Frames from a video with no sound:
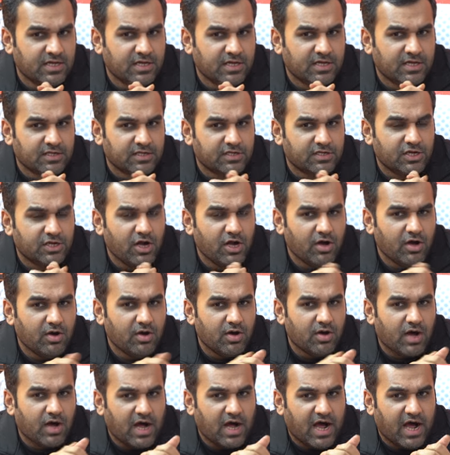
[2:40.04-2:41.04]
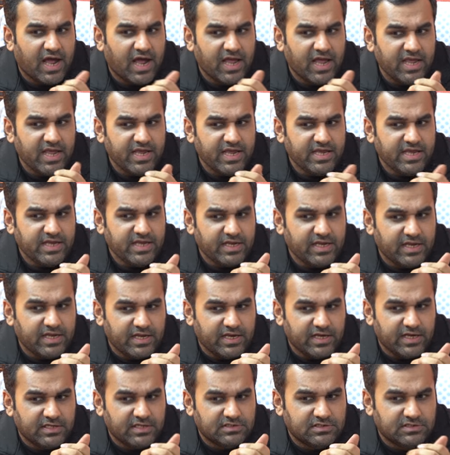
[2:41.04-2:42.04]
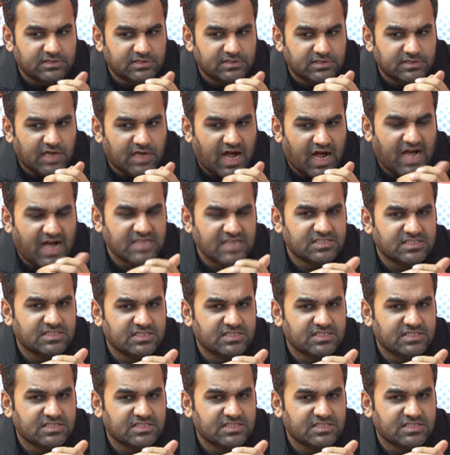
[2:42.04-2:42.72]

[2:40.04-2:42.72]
You know, I asked